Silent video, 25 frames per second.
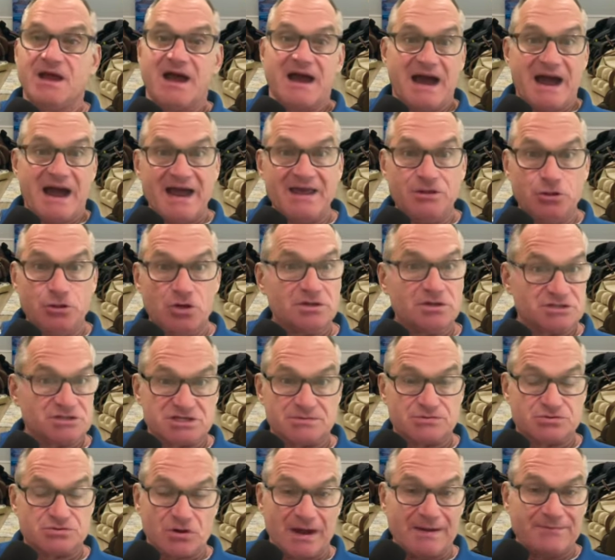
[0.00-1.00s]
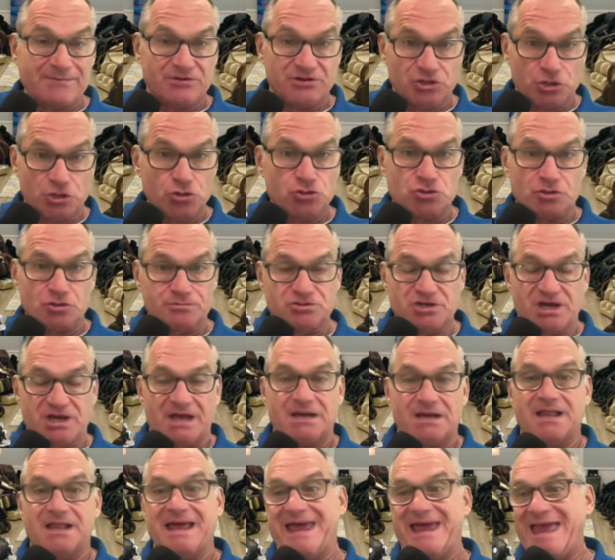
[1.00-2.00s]
I, you can subscribe to the YouTube
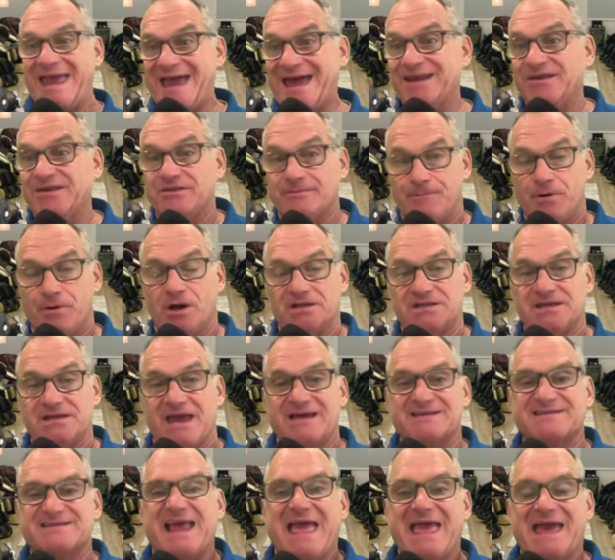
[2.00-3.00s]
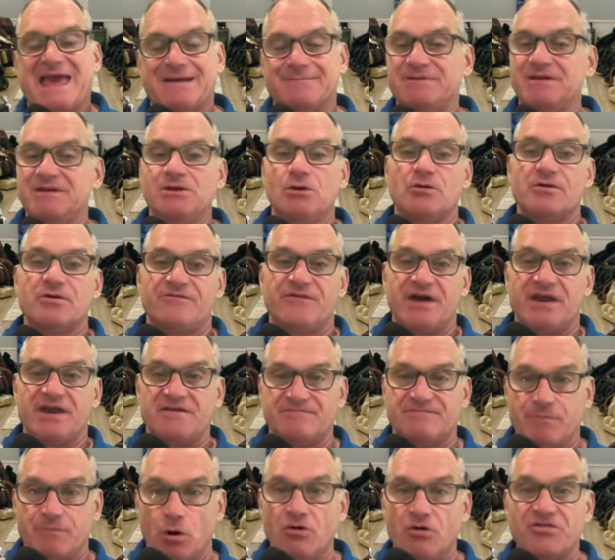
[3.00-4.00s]
channel and the podcast and be notified
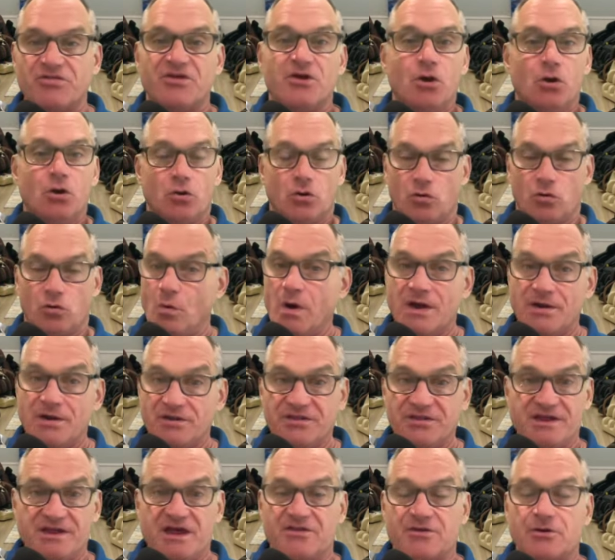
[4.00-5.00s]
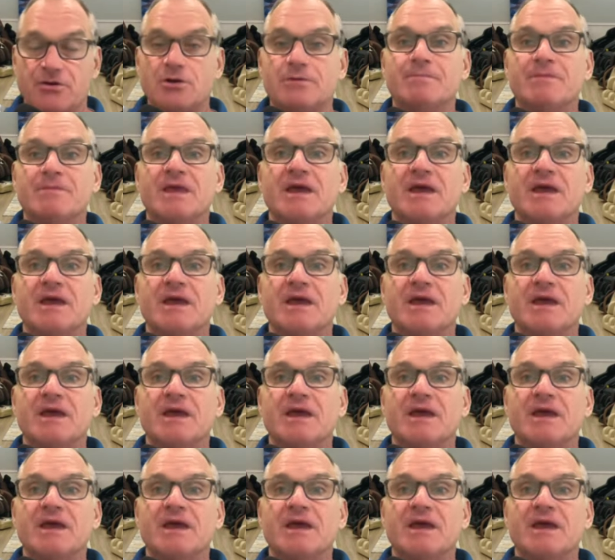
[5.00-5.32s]
of both or one or the other,